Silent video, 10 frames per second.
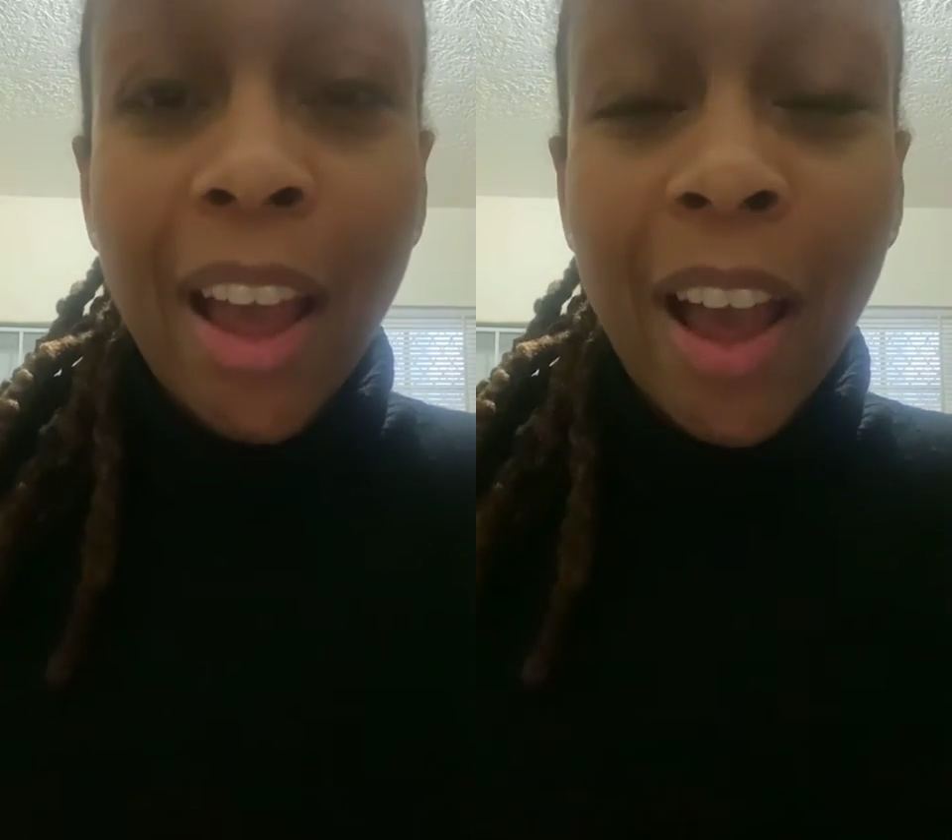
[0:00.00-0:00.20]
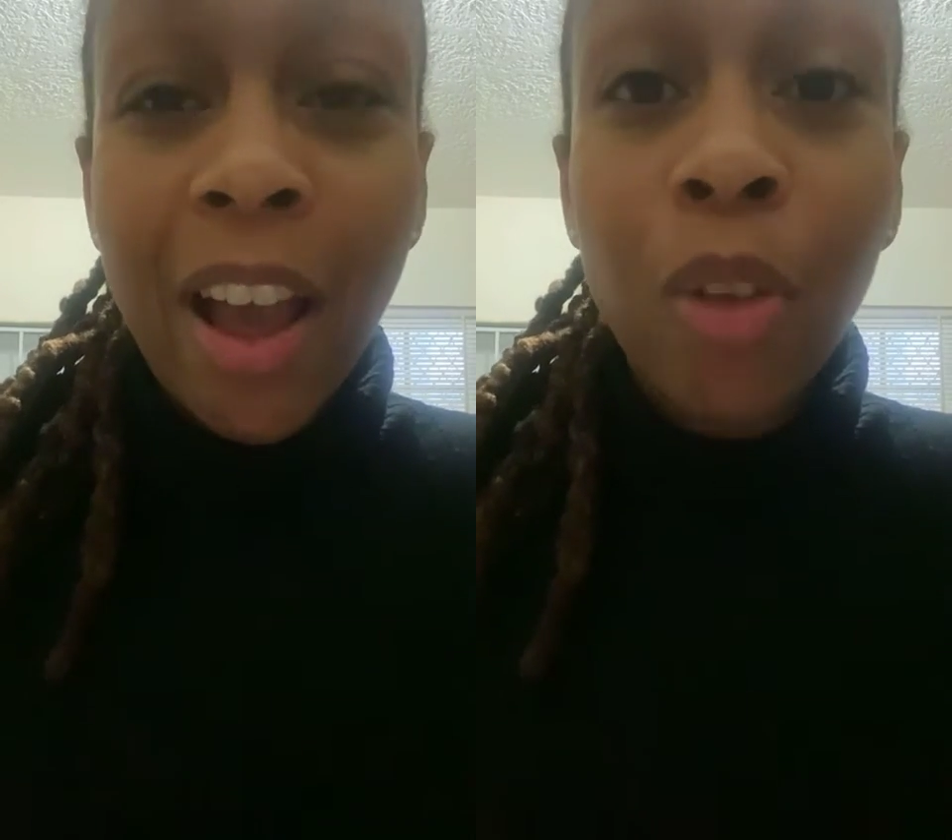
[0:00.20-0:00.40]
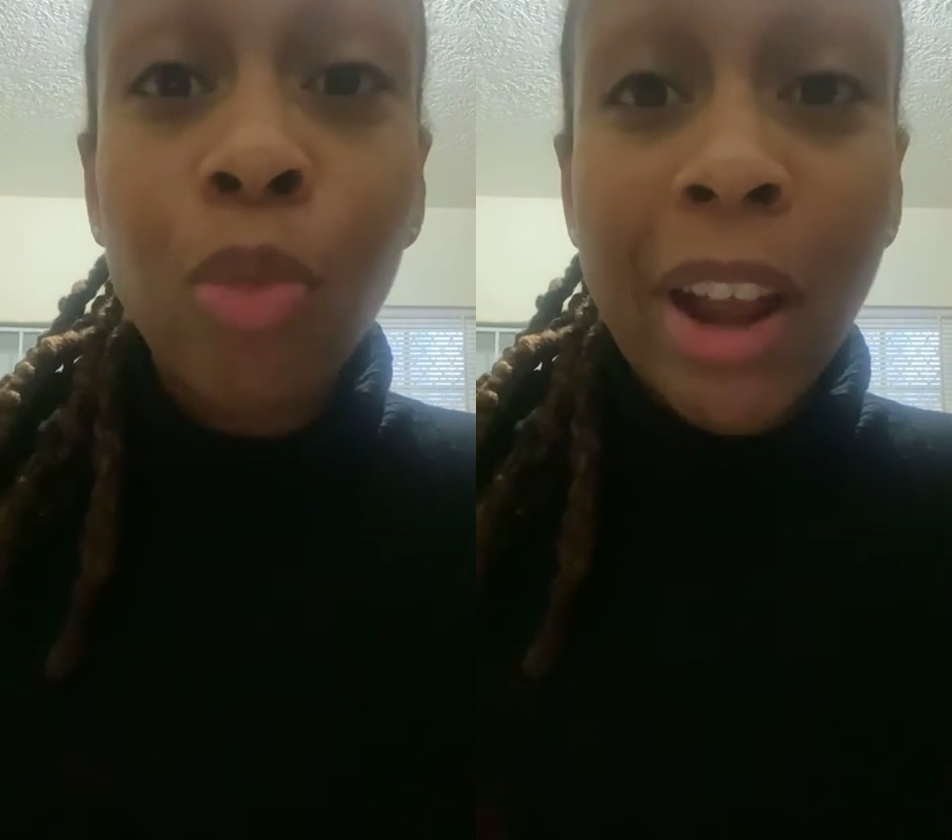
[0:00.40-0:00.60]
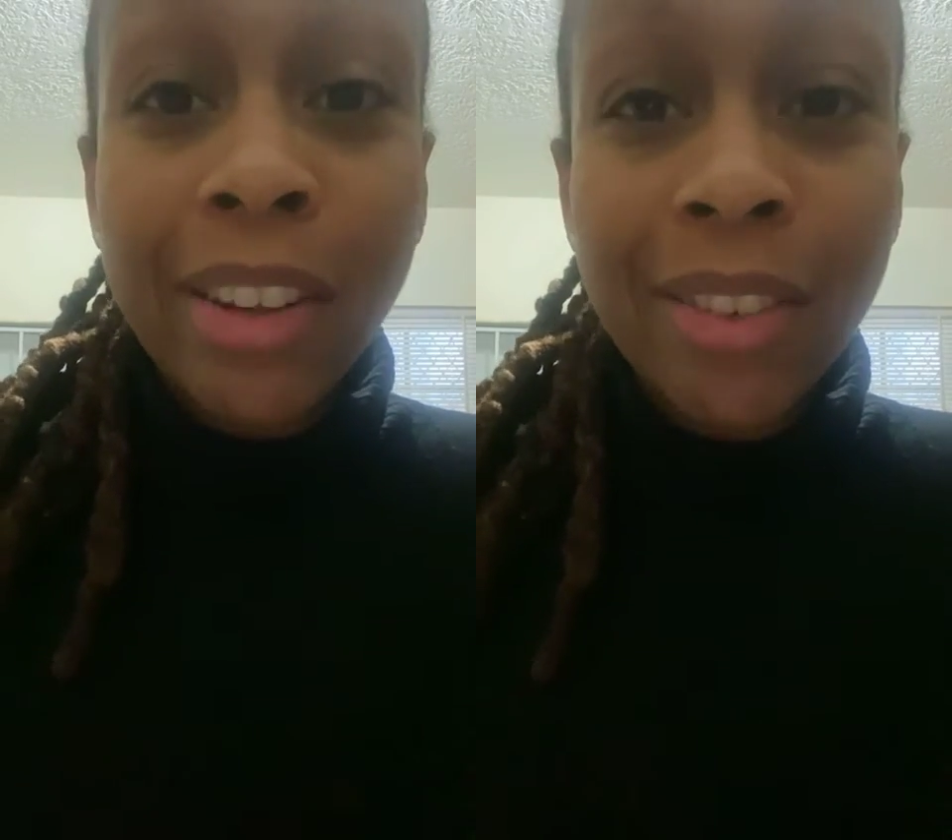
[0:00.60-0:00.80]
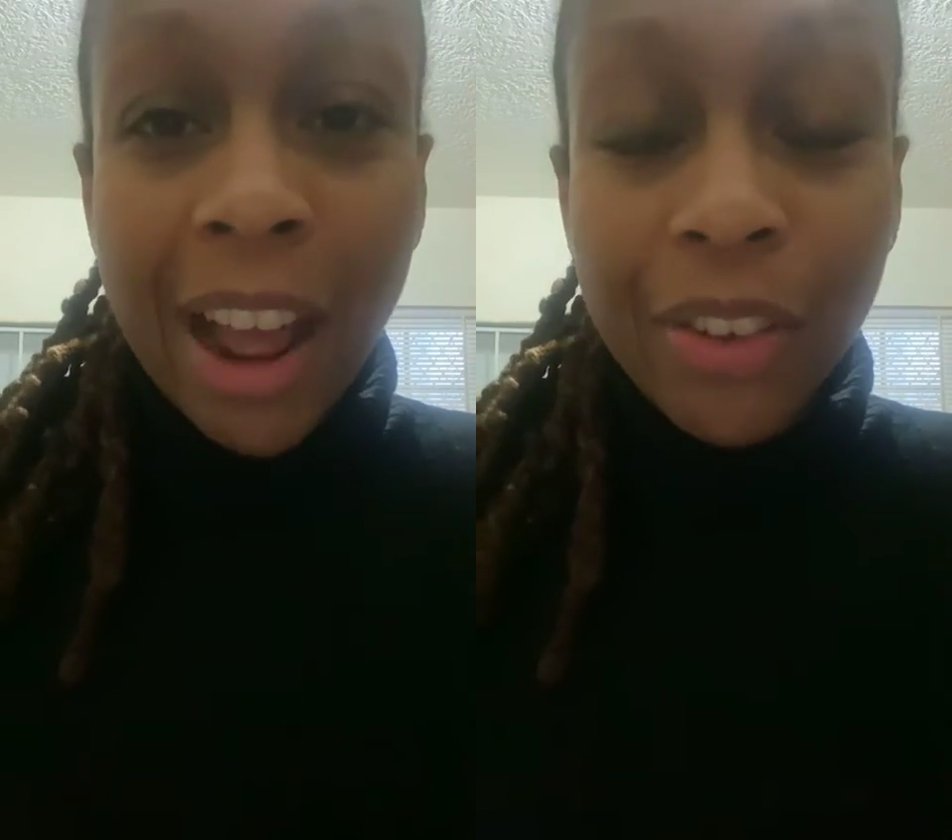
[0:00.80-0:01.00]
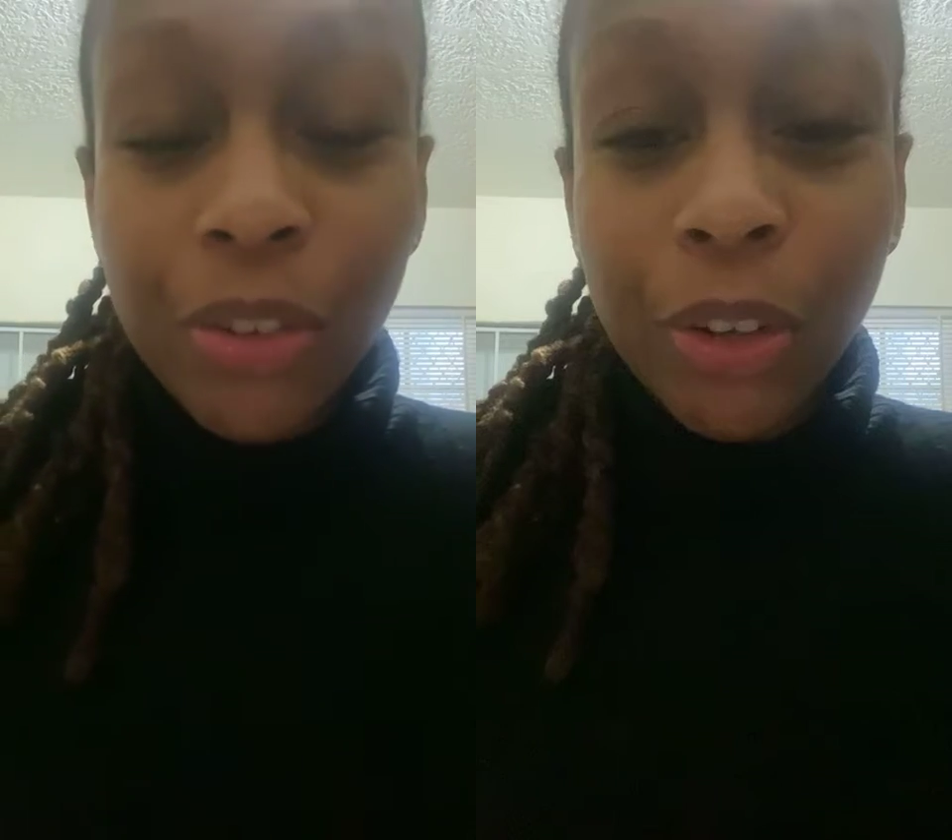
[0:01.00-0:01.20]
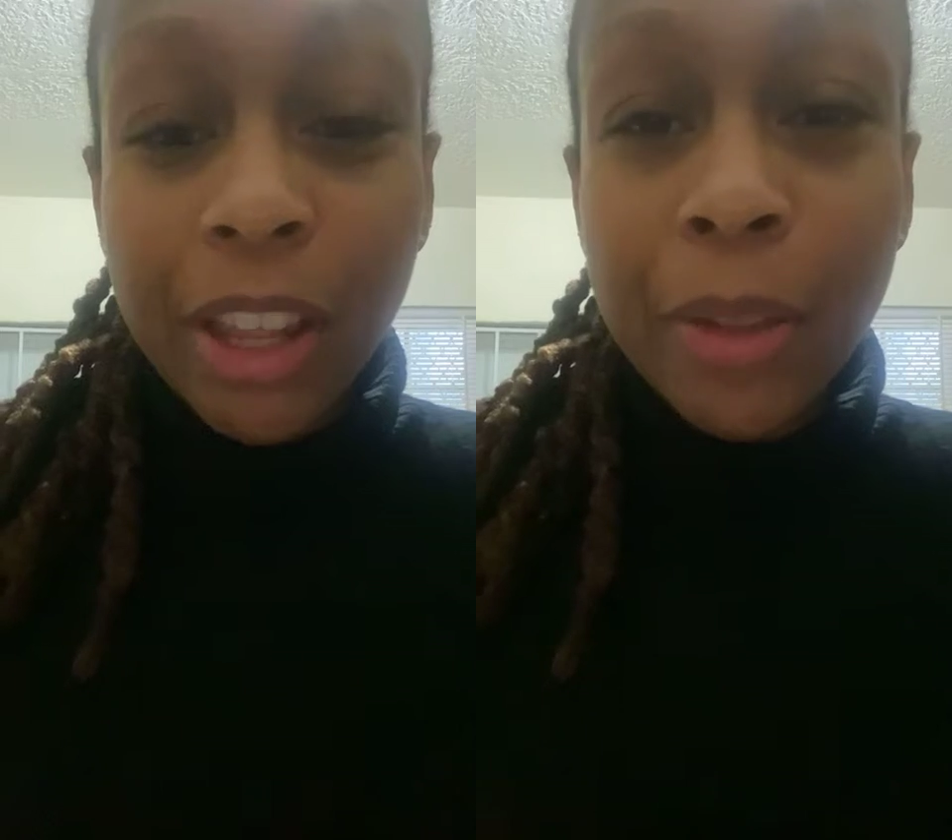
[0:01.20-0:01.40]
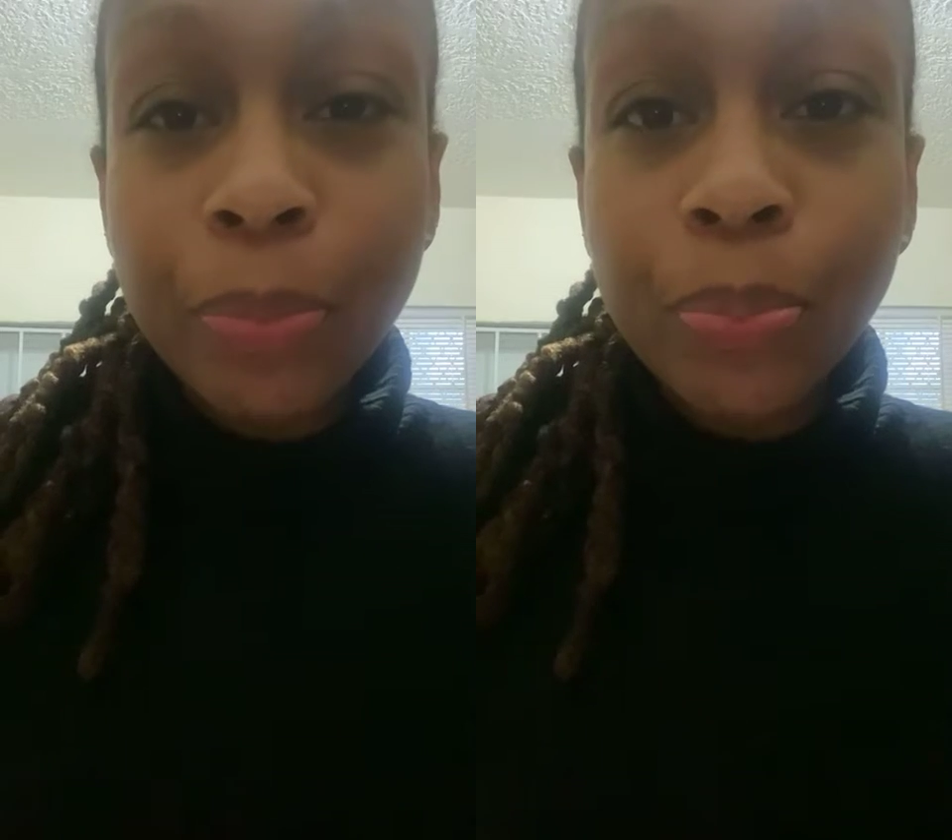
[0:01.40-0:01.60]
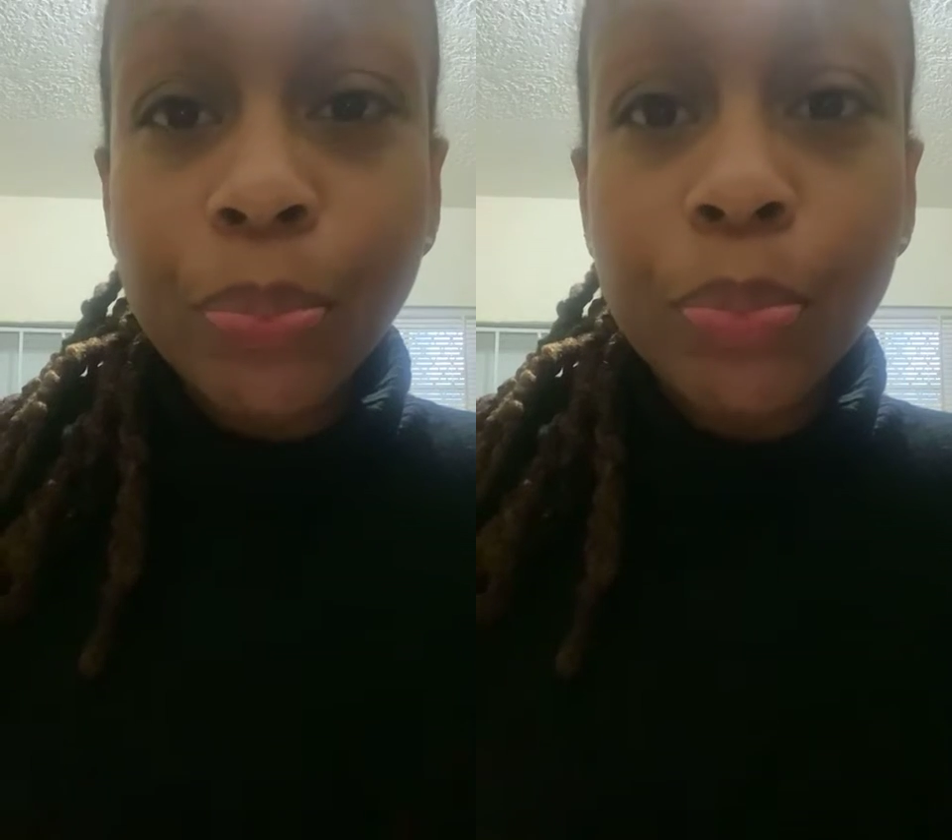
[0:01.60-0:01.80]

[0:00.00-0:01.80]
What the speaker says: run naturally.